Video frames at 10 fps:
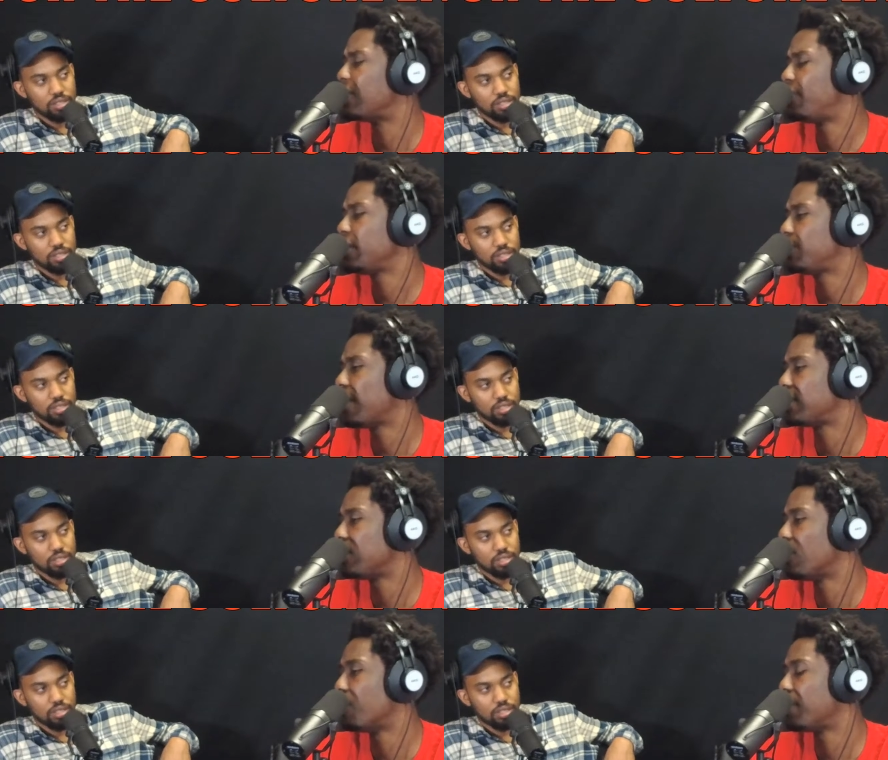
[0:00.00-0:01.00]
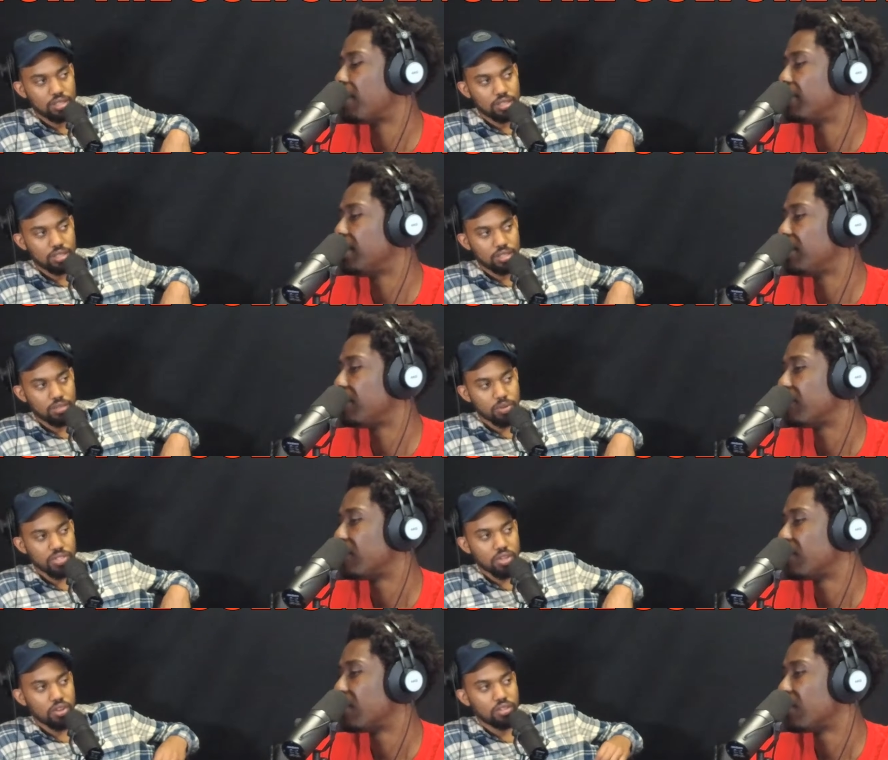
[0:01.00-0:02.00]
Speaker 1: the fish spot's still open, I believe.
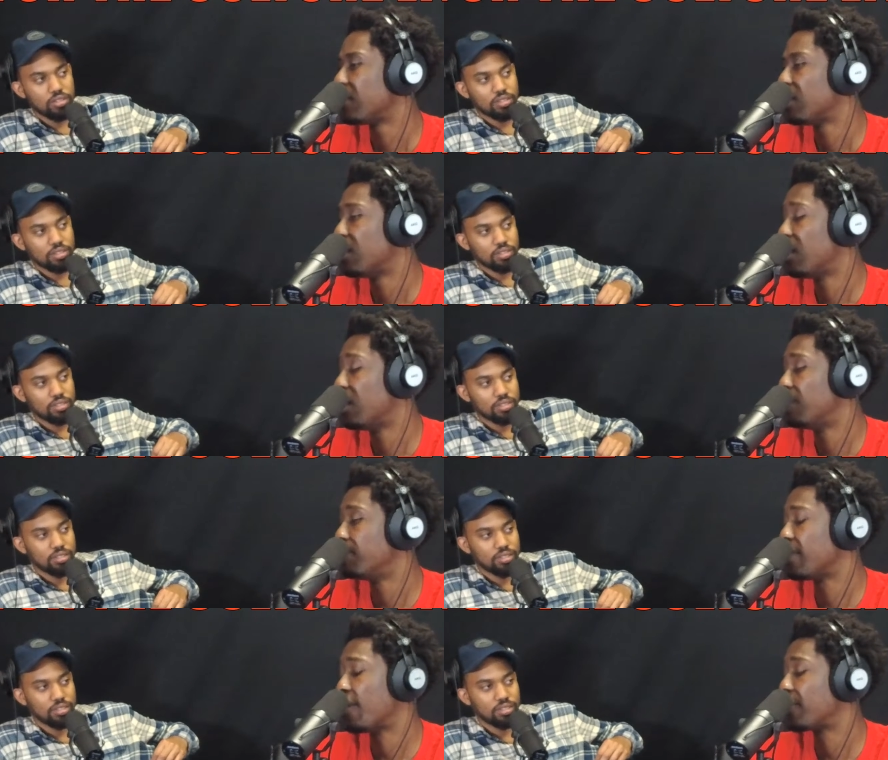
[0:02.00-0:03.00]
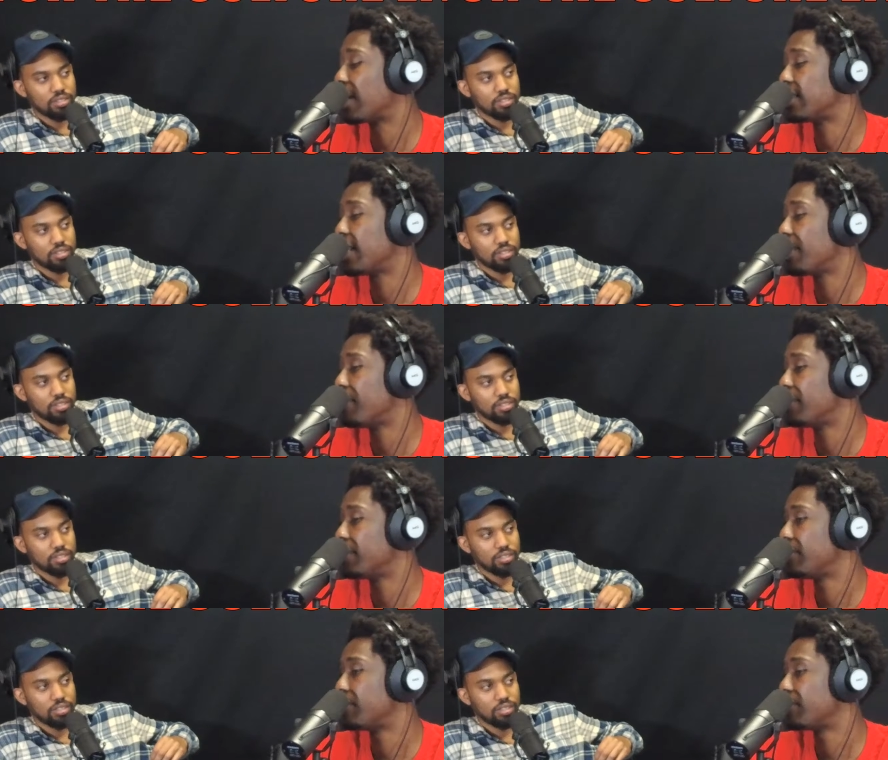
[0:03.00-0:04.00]
What's it called? Um, I forgot the name of
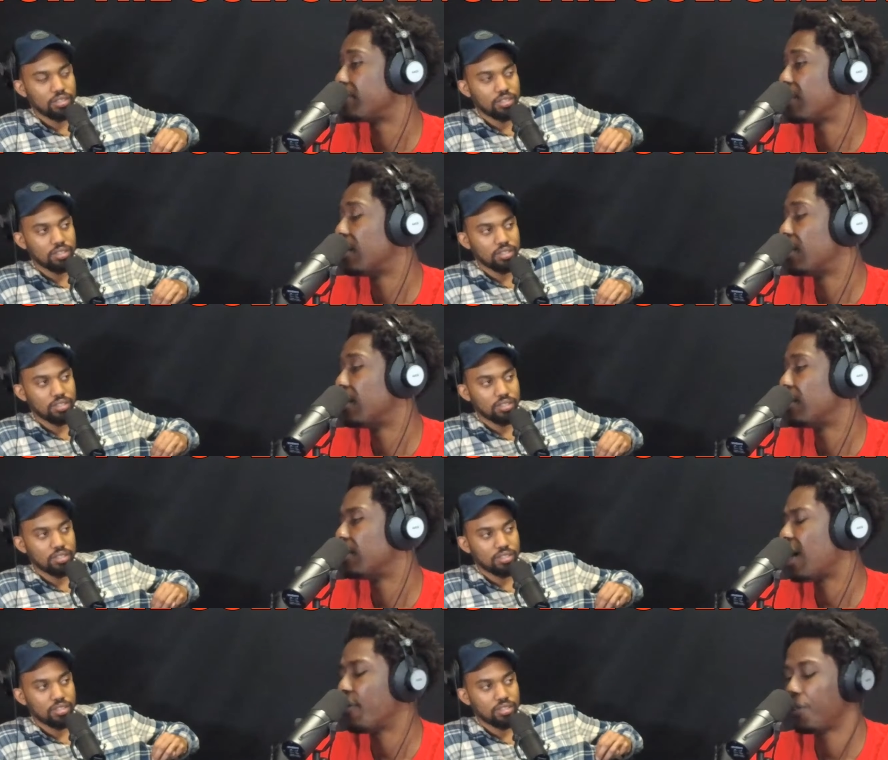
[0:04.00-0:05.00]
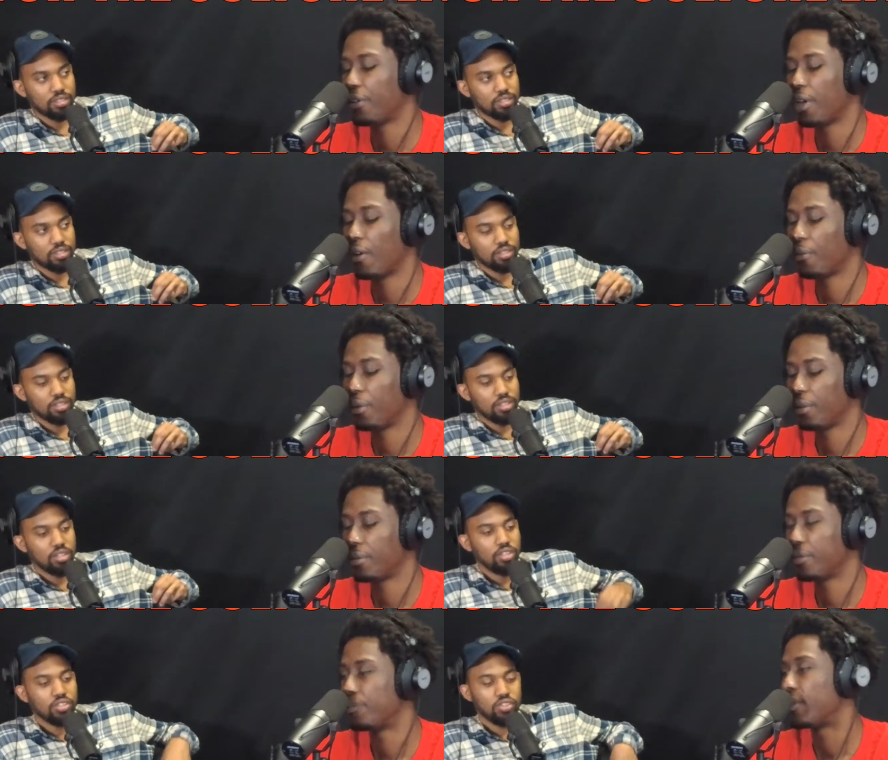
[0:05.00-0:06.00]
it. Uh, I'll figure it out for you.
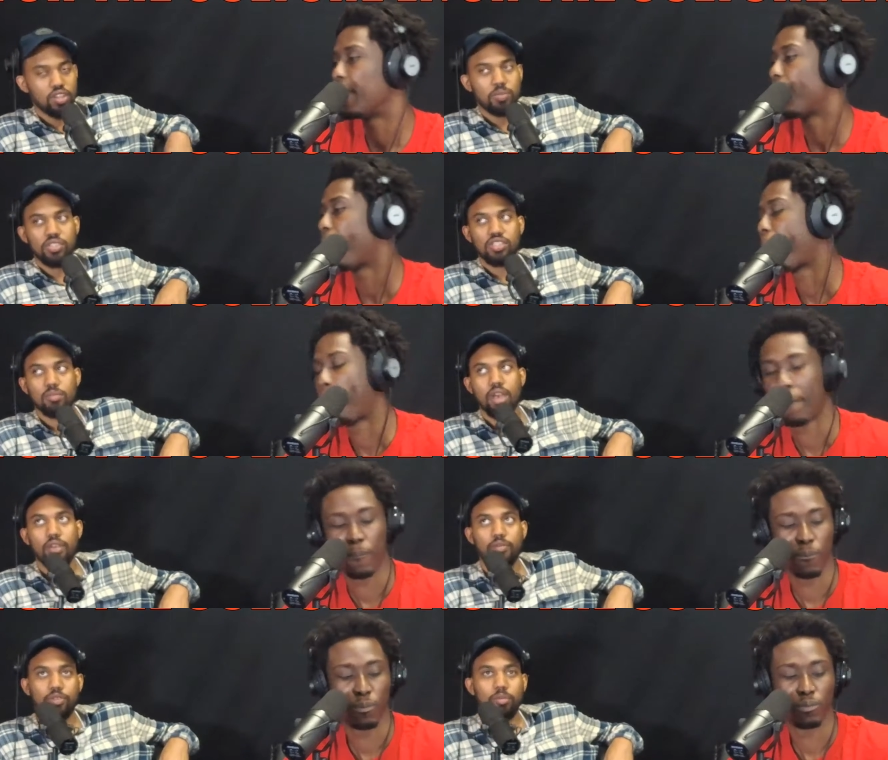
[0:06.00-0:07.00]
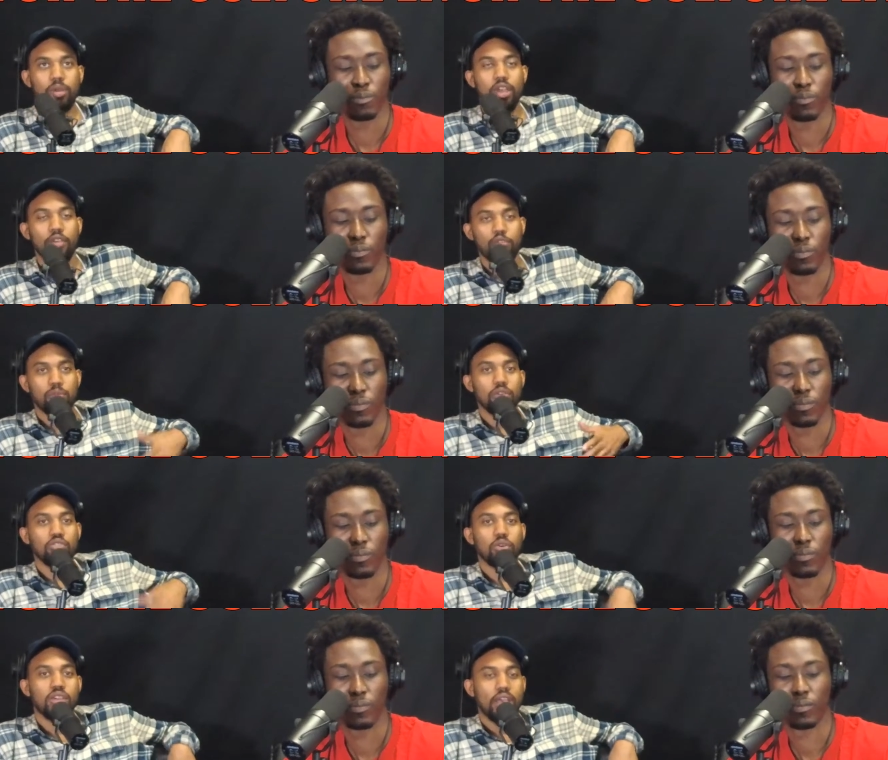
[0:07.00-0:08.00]
Speaker 2: So Nipsey's somebody from for me it was
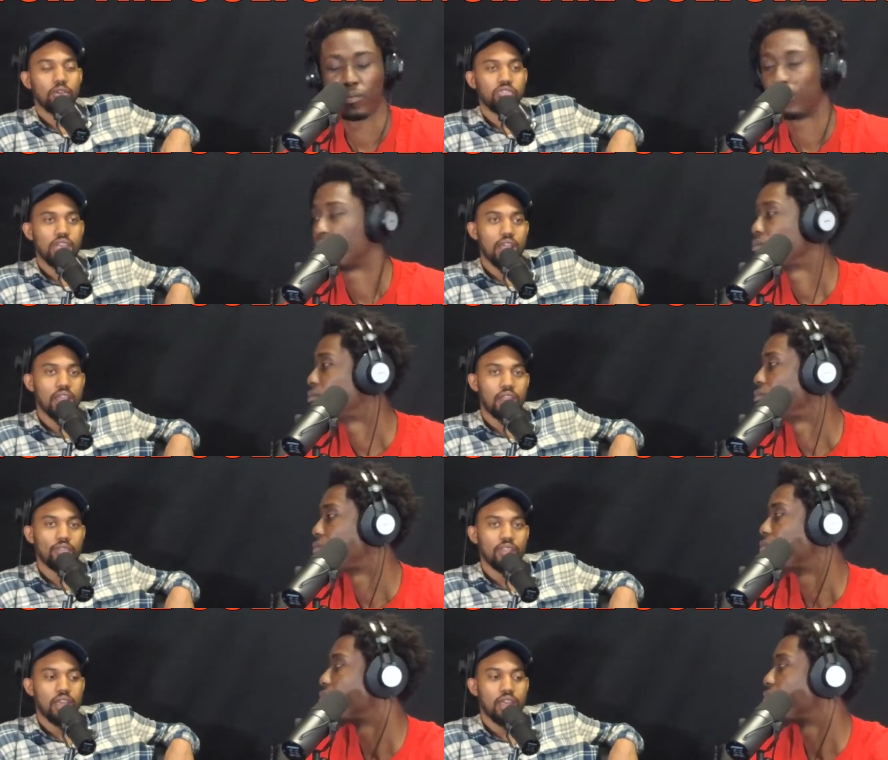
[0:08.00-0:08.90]
always I always got a lot of it